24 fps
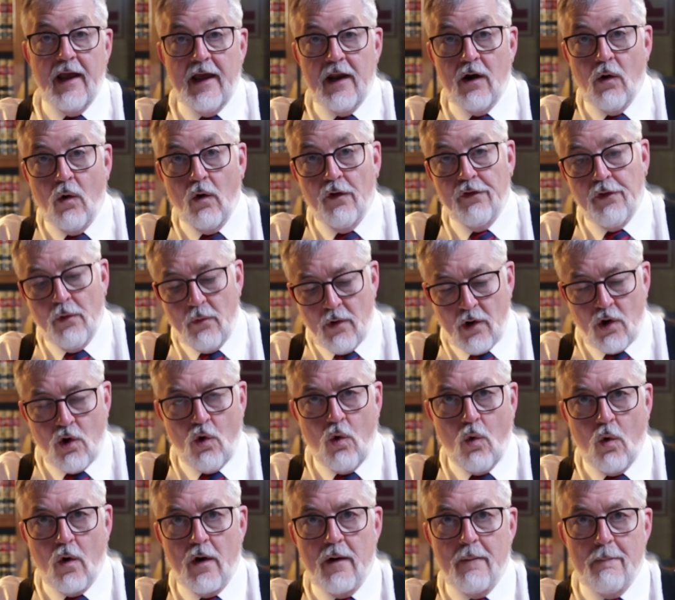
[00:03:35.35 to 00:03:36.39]
And although a
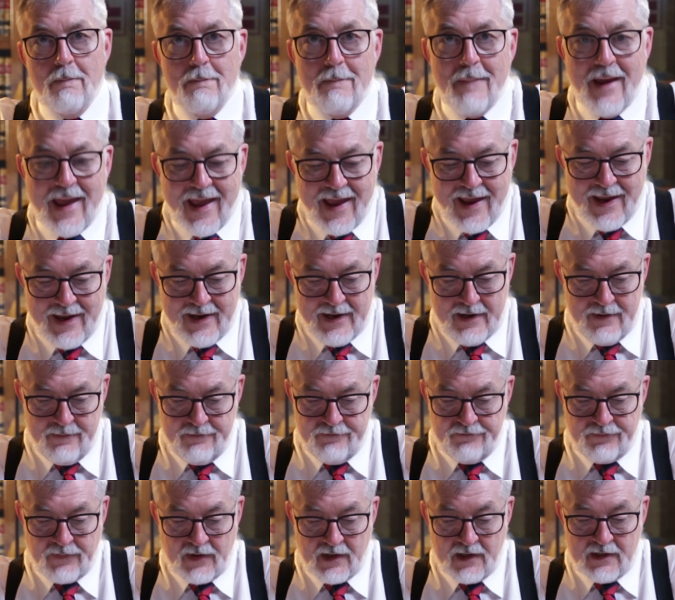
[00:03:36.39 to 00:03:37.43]
court
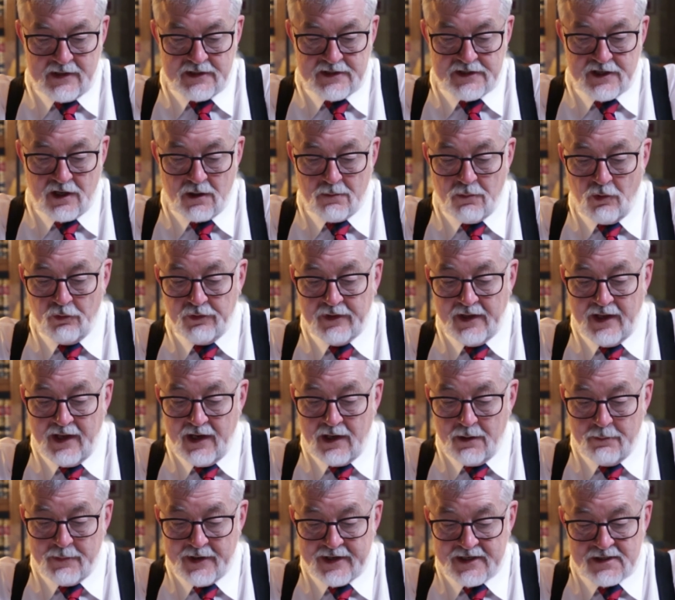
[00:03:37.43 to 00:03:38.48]
may consider both the
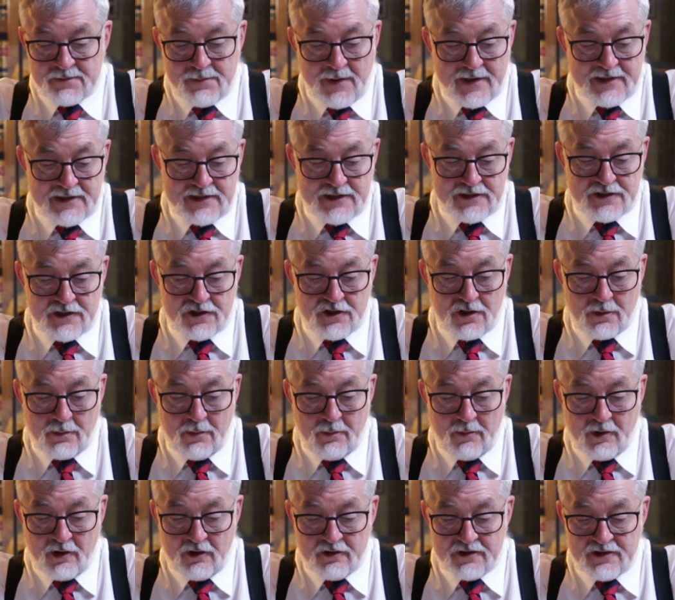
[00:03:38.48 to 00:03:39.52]
income and expenses in
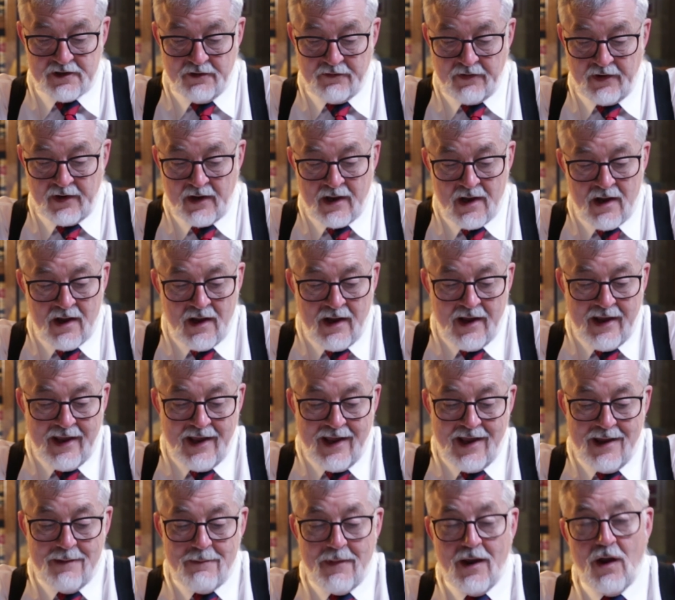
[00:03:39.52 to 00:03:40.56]
terms of marital standard,
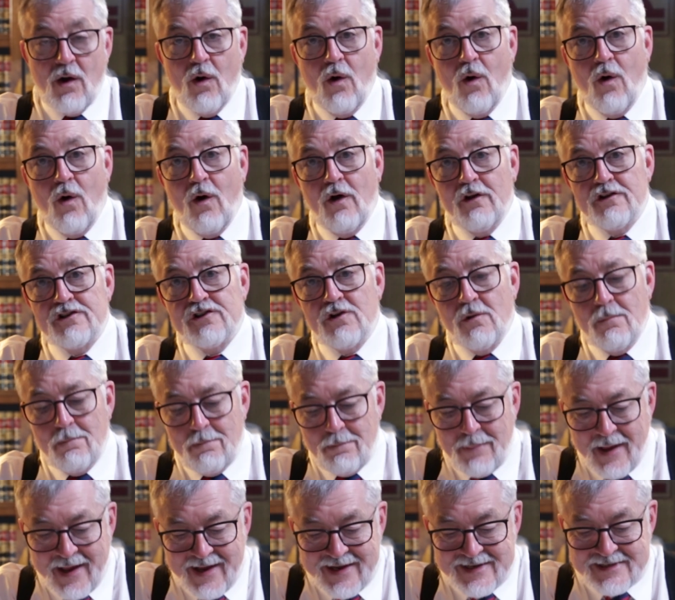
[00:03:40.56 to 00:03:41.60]
it may also
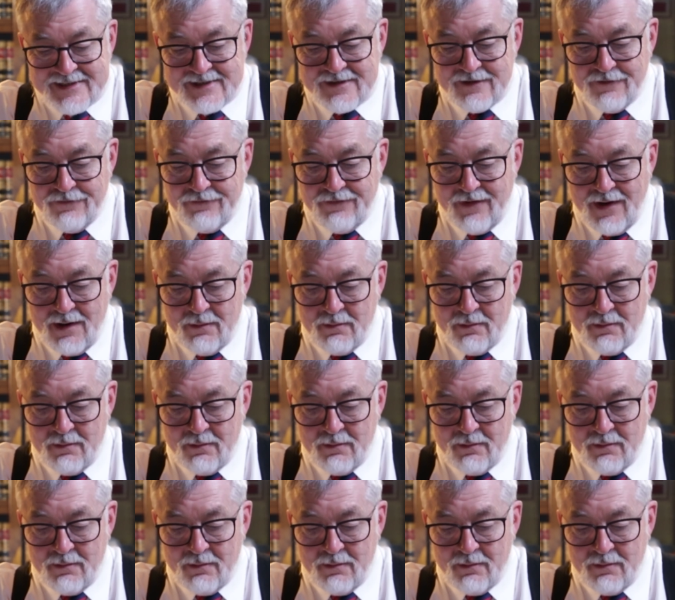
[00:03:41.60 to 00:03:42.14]
base the